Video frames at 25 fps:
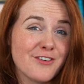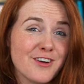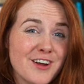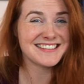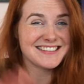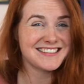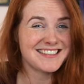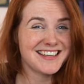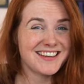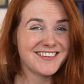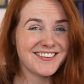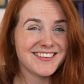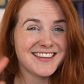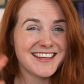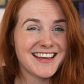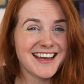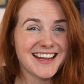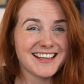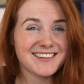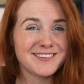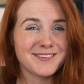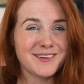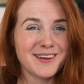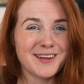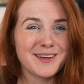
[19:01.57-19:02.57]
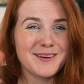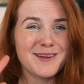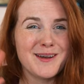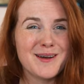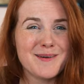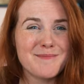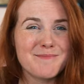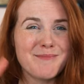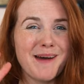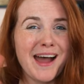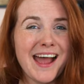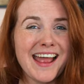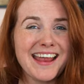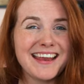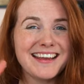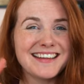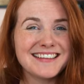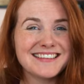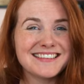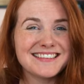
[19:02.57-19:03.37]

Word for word: See you in the next one. Bye.